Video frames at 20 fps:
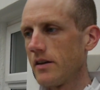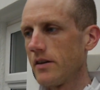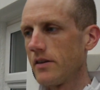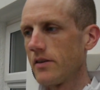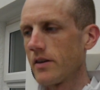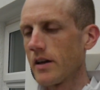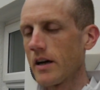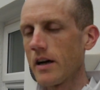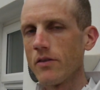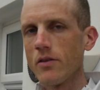
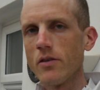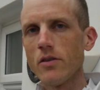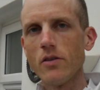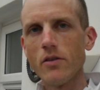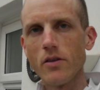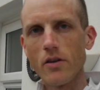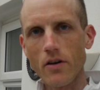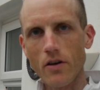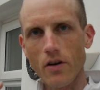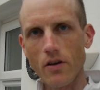to have
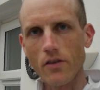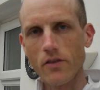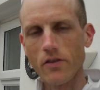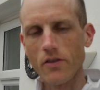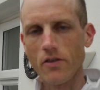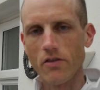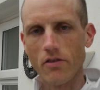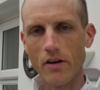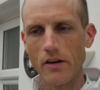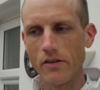all your
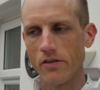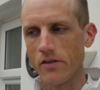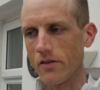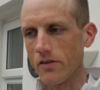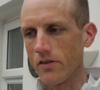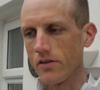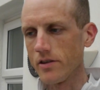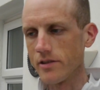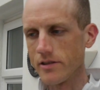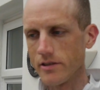concentration,
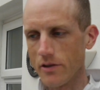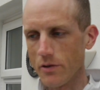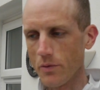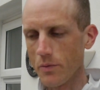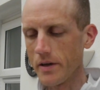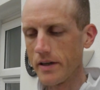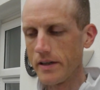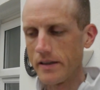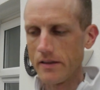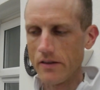all your
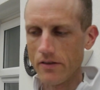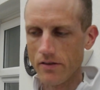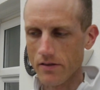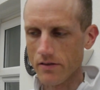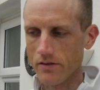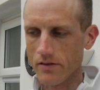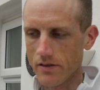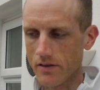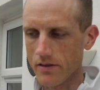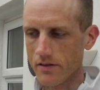awareness
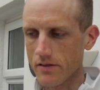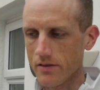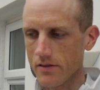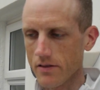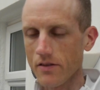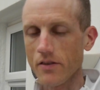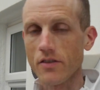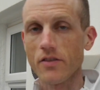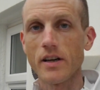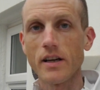
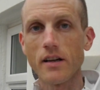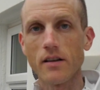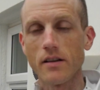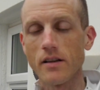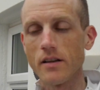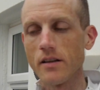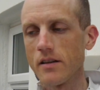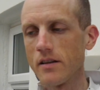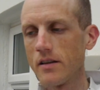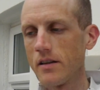on
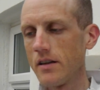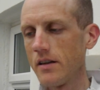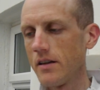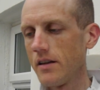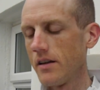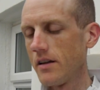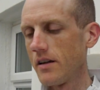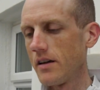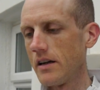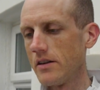cycling,
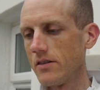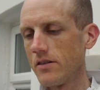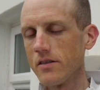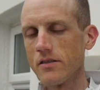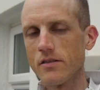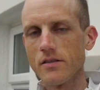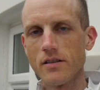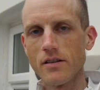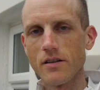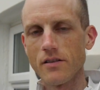and
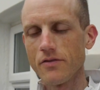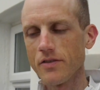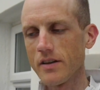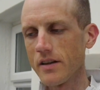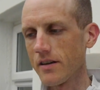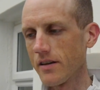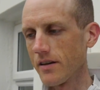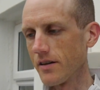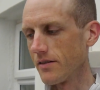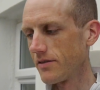not
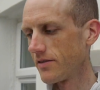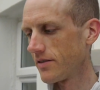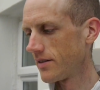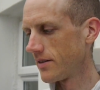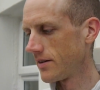thinking of